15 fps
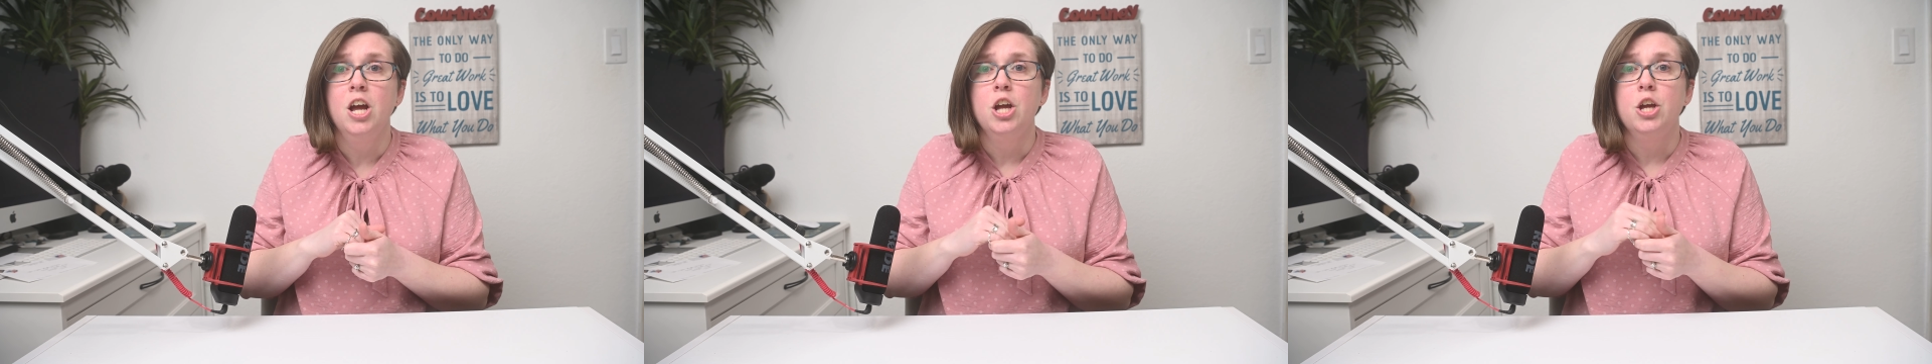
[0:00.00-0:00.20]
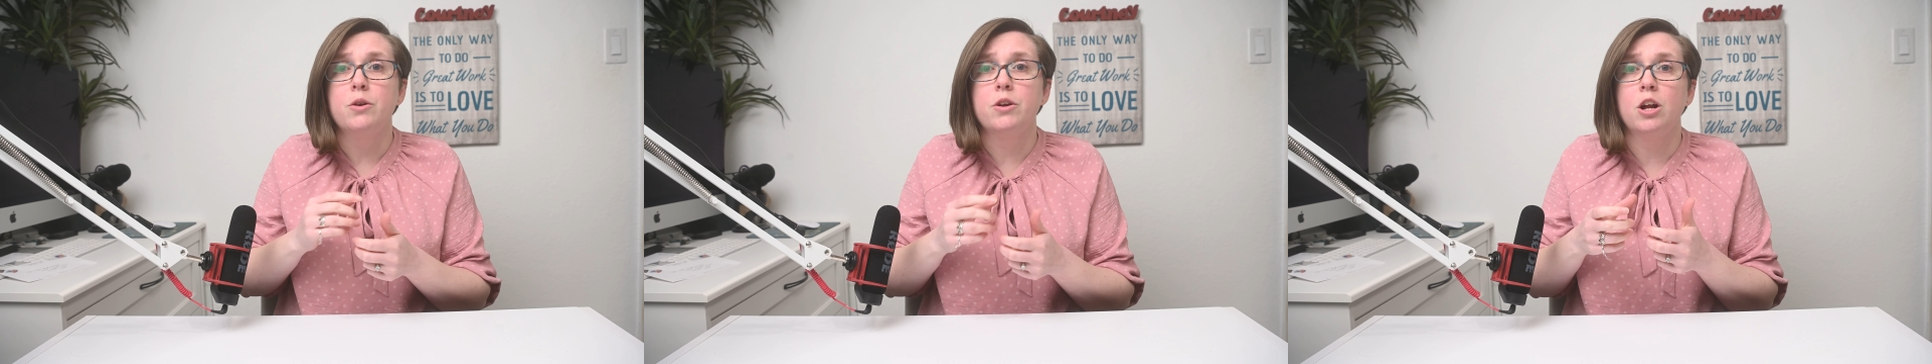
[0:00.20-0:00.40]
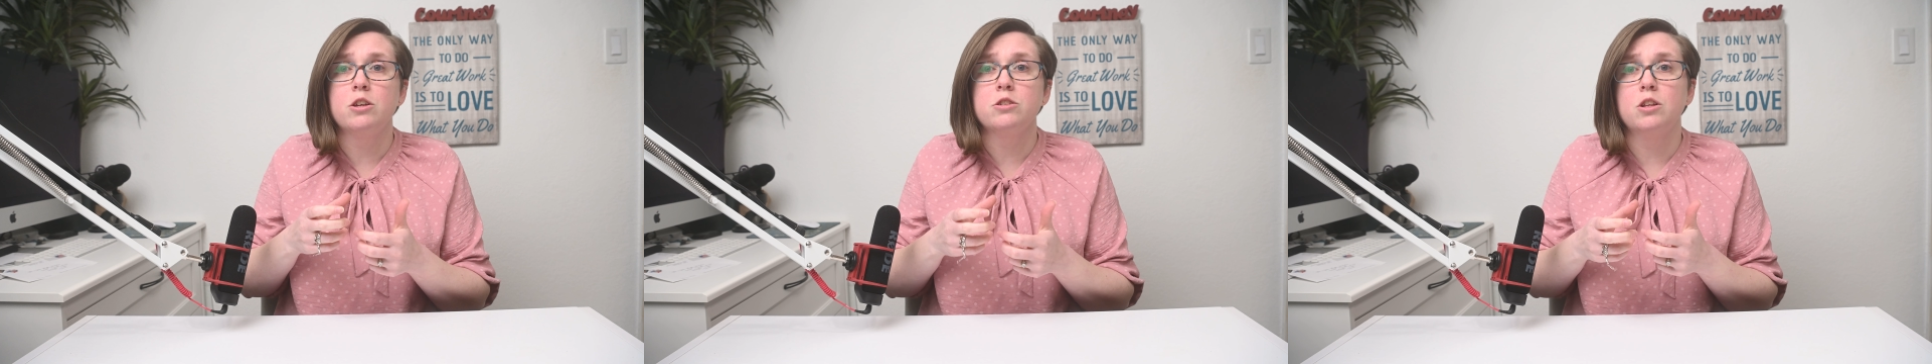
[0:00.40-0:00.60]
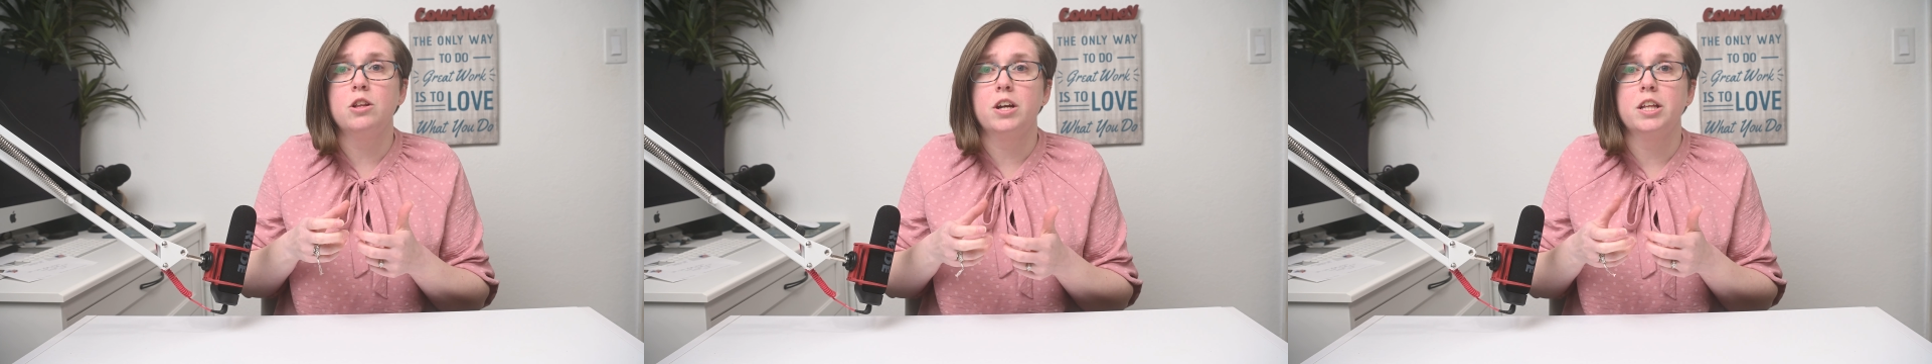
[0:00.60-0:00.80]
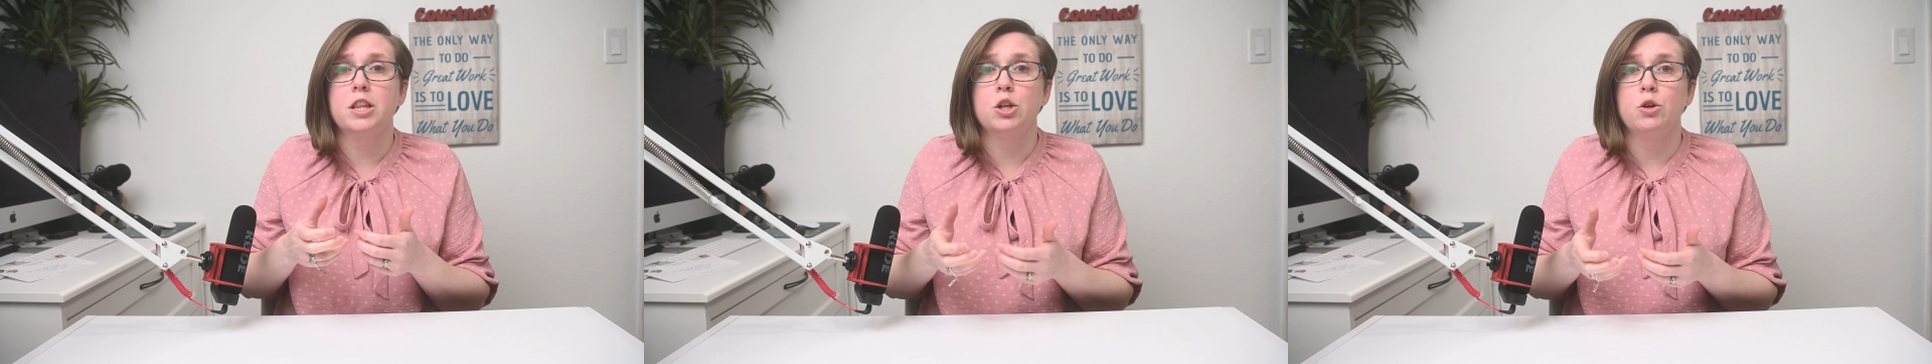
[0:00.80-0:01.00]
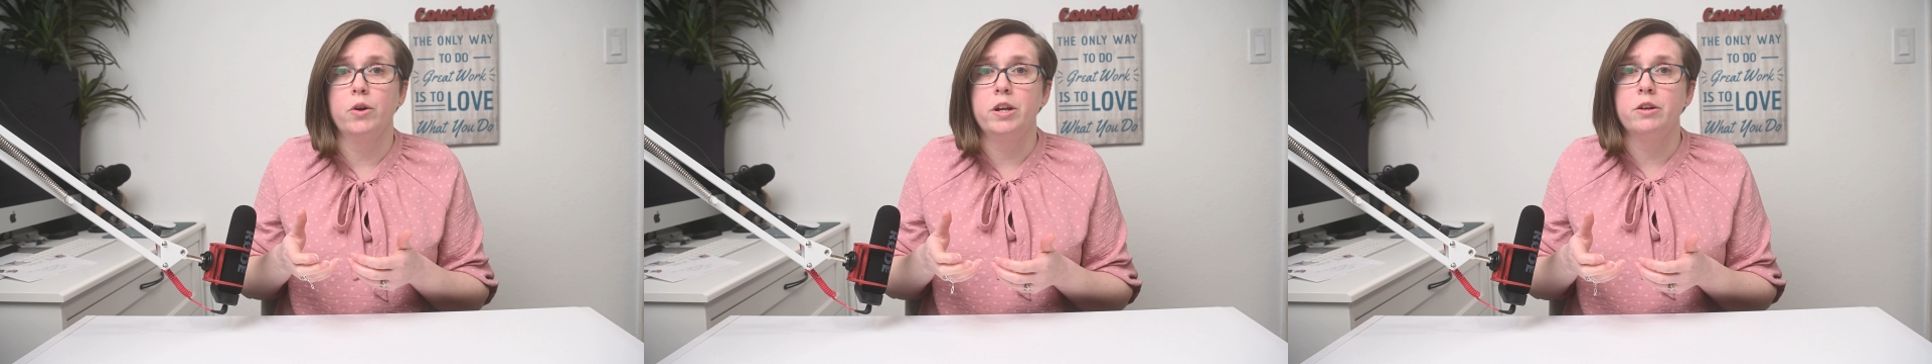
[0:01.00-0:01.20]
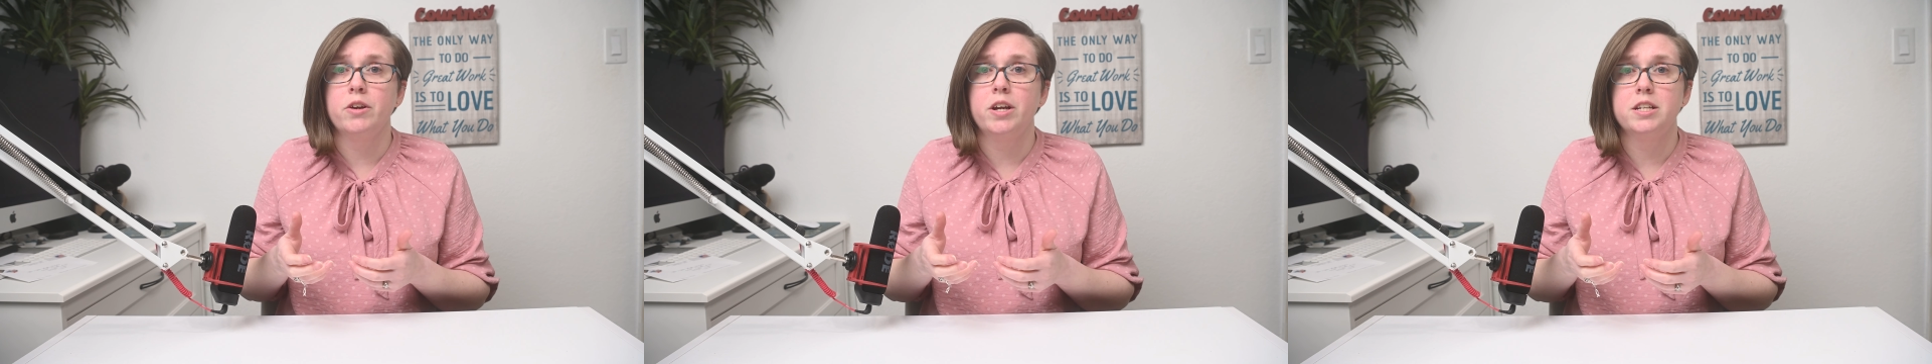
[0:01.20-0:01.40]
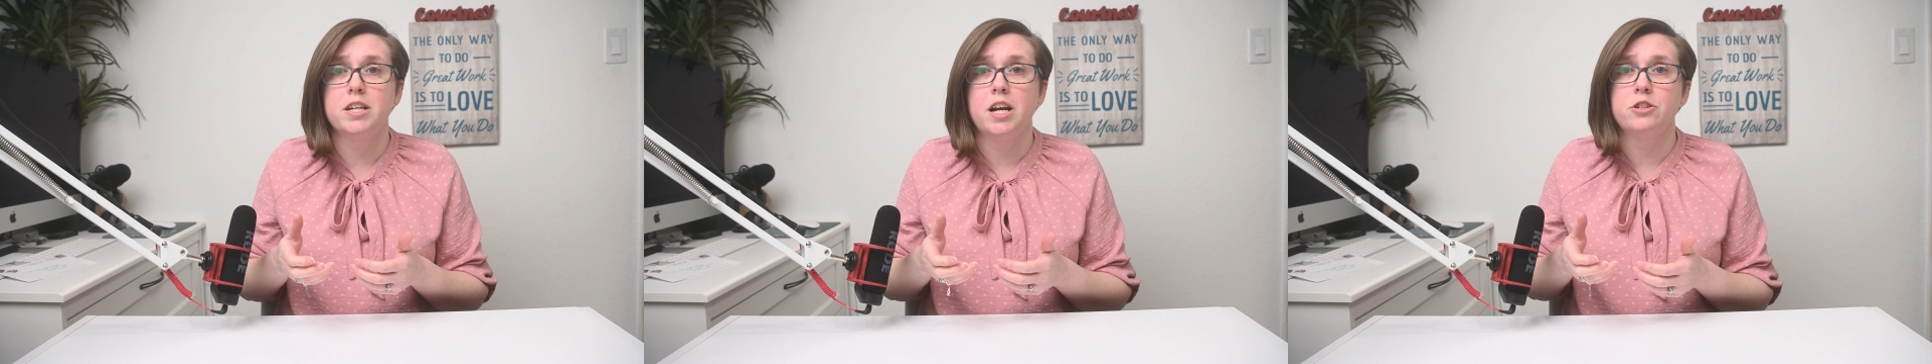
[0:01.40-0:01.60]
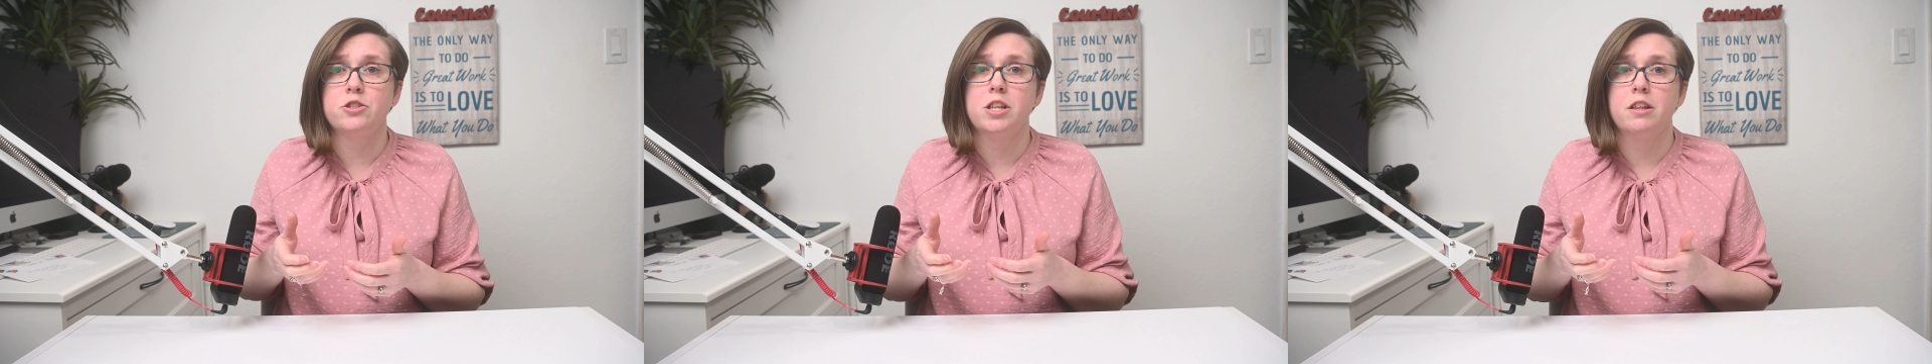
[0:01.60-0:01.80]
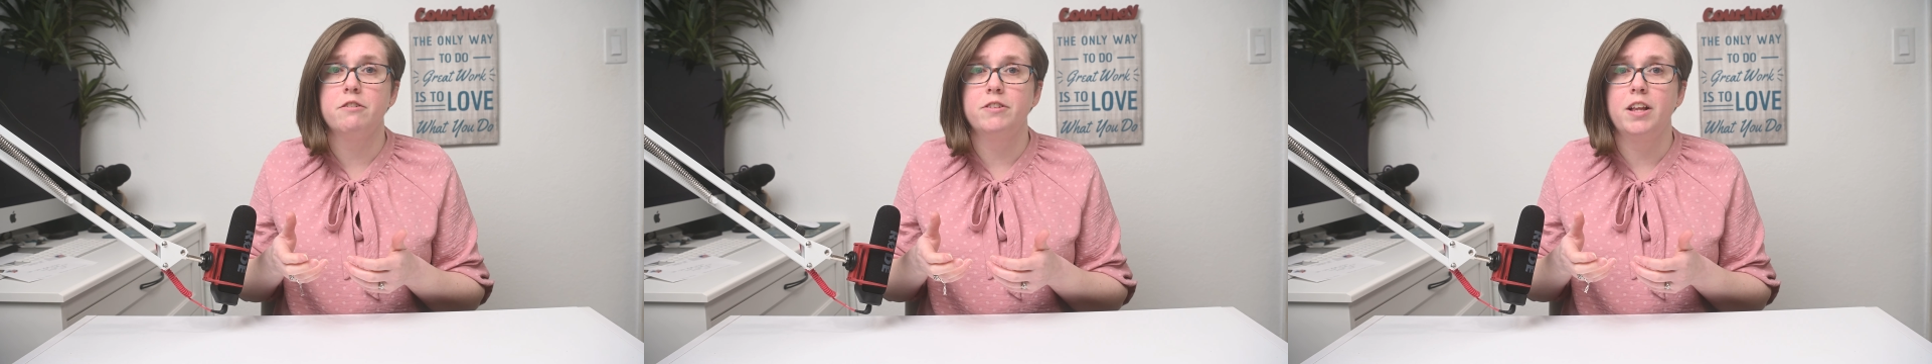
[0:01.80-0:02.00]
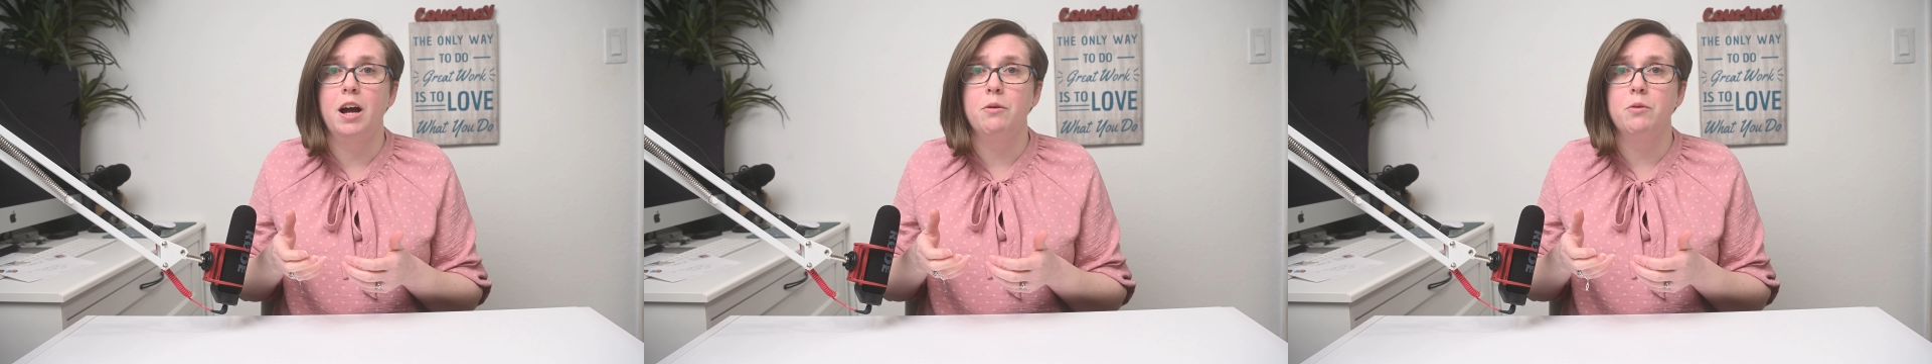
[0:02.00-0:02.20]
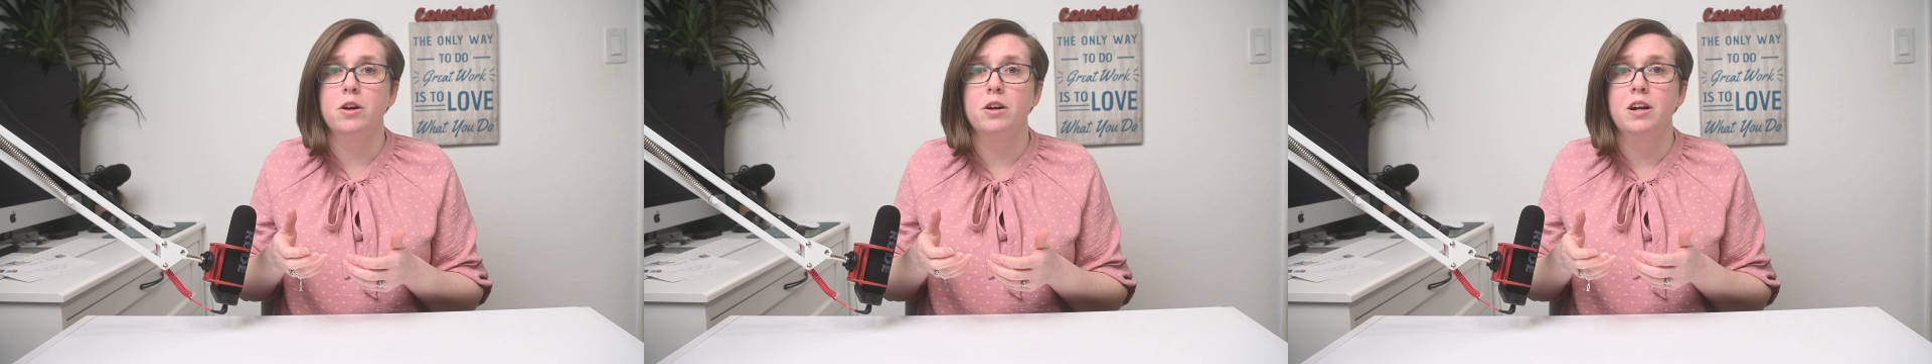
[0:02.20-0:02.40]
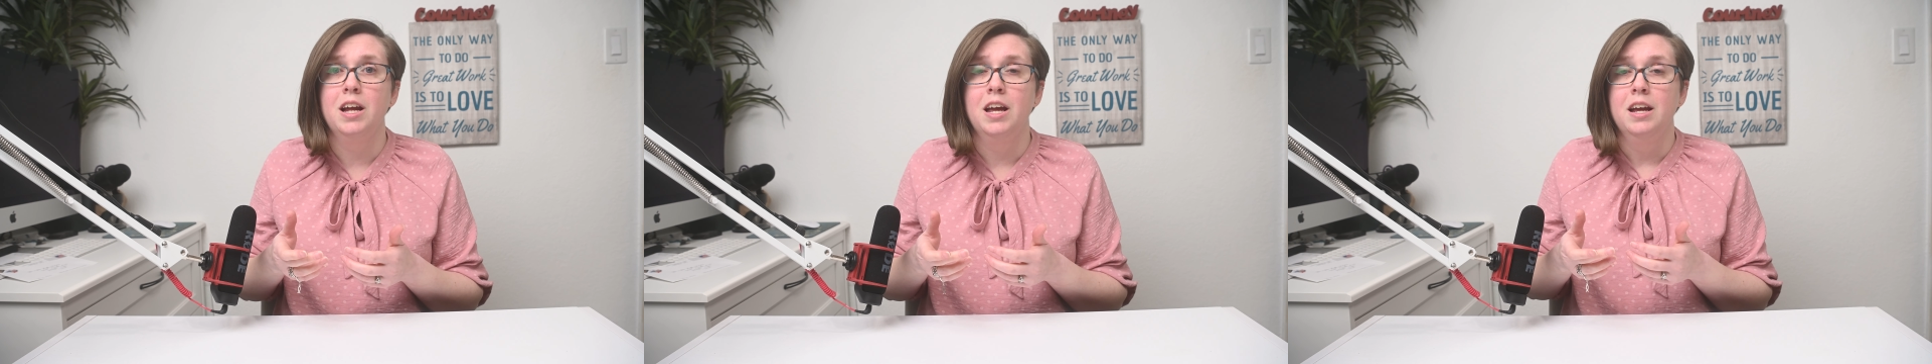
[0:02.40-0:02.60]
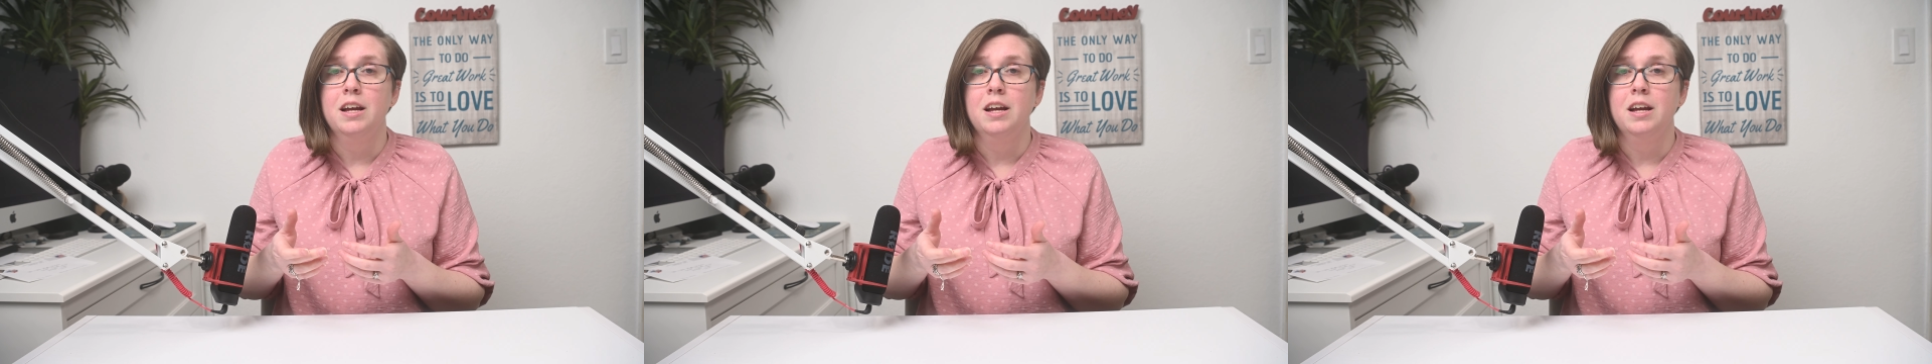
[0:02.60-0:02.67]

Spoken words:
You can also look at the greenery attached to the flower.